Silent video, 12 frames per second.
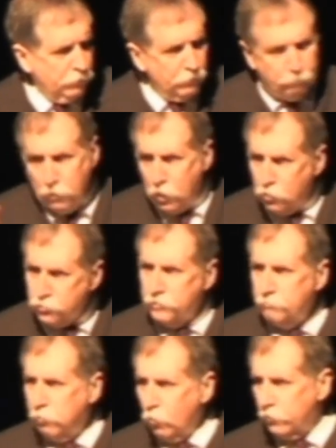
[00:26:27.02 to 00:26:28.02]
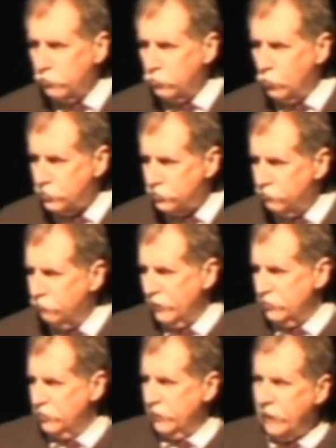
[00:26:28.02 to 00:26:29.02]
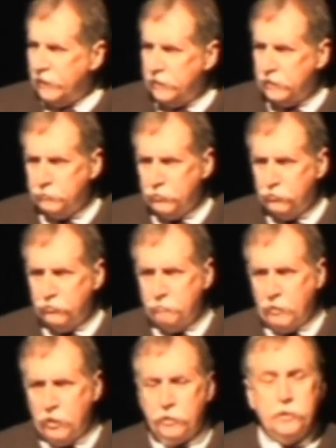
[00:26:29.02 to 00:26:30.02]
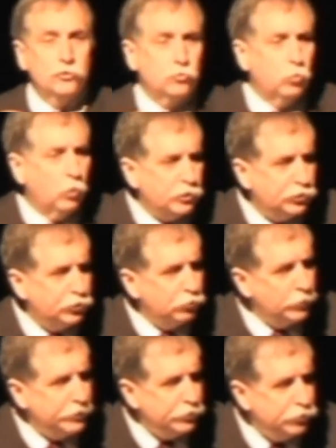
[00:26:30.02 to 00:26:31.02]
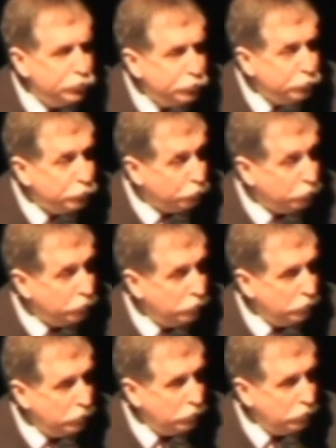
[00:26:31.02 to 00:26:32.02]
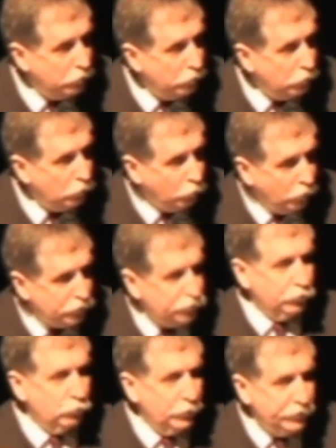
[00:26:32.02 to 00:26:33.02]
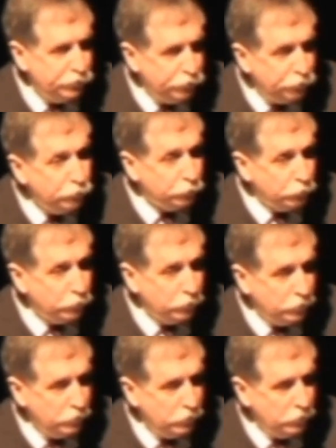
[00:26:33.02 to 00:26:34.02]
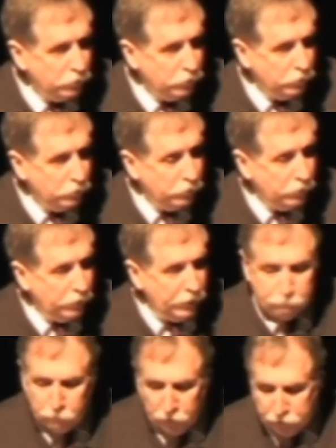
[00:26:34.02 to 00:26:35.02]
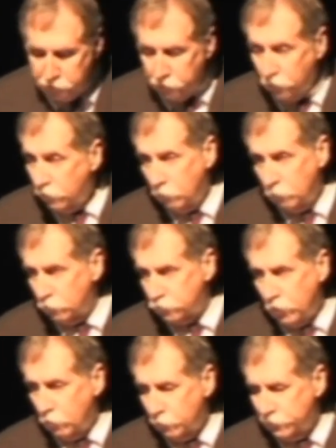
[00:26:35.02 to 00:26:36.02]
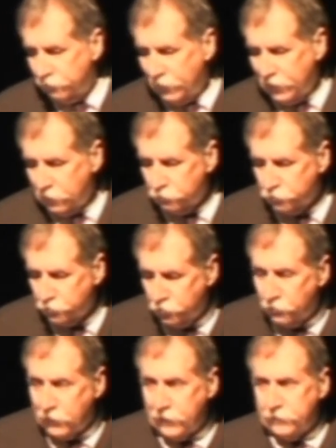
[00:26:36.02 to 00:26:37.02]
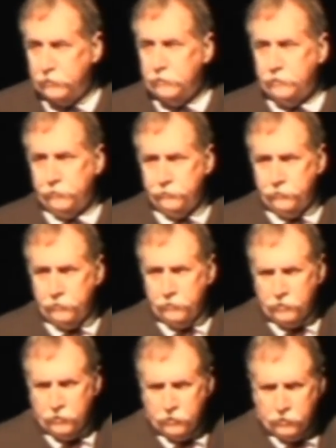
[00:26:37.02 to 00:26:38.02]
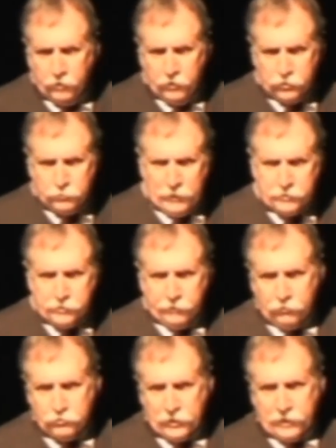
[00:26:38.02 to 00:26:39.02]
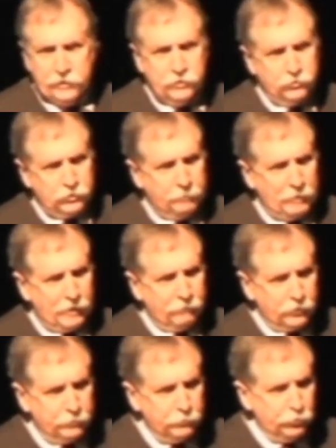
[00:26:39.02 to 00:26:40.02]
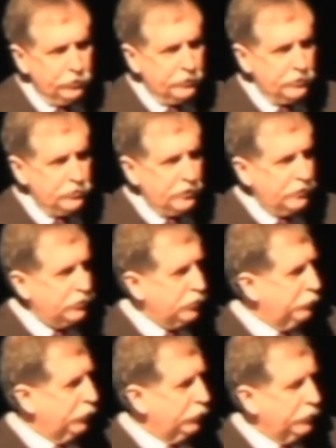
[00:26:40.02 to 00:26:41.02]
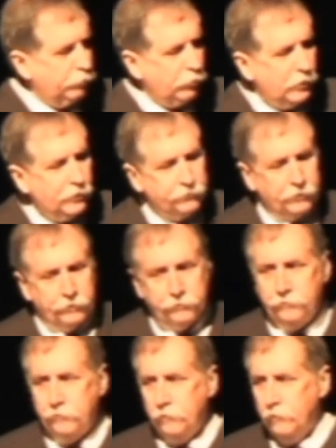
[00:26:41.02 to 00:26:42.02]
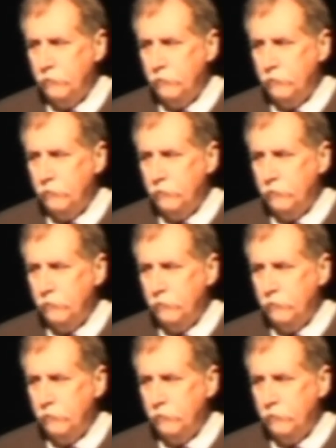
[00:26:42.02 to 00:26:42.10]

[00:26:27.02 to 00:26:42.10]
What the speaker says: The most important question facing any community in America is, what should we do? What should we do? And money almost always follows good ideas, especially if those ideas come out of a community consensus building process.